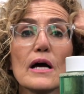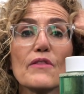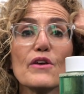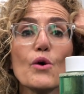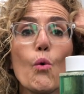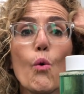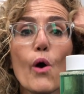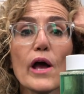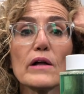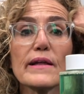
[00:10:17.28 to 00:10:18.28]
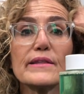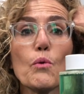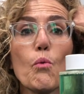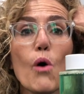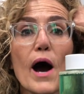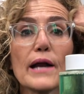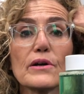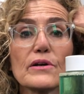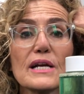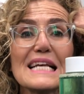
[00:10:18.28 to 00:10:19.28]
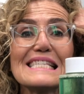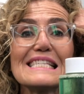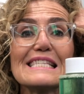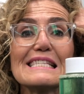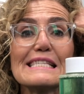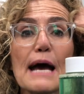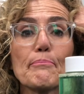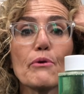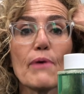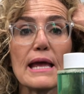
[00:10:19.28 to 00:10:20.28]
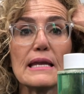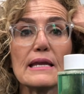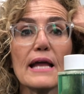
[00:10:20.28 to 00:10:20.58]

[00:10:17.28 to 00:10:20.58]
The oil and the water separated